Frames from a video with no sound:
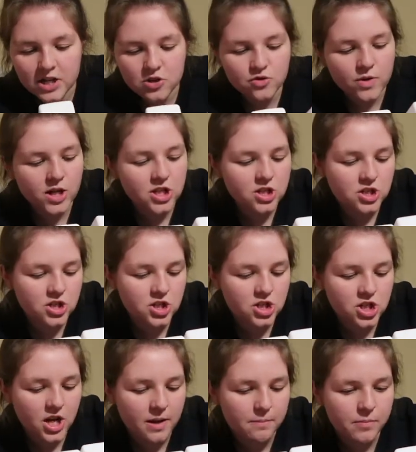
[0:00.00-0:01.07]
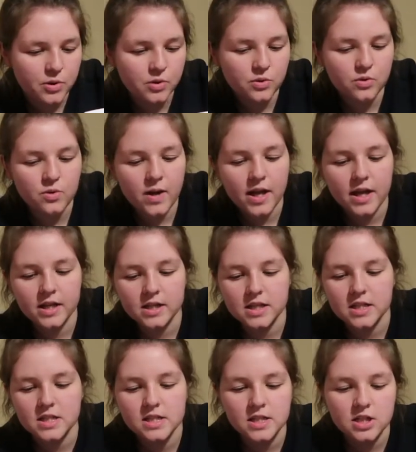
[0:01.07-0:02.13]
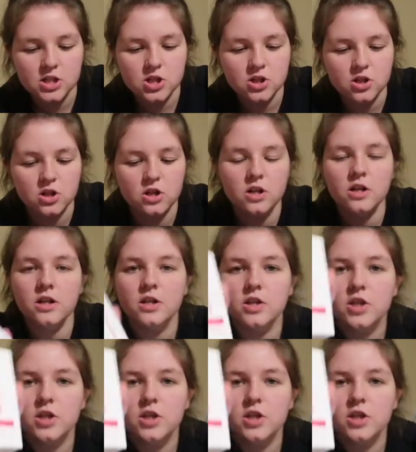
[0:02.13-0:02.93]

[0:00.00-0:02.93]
hydration shampoo and conditioner.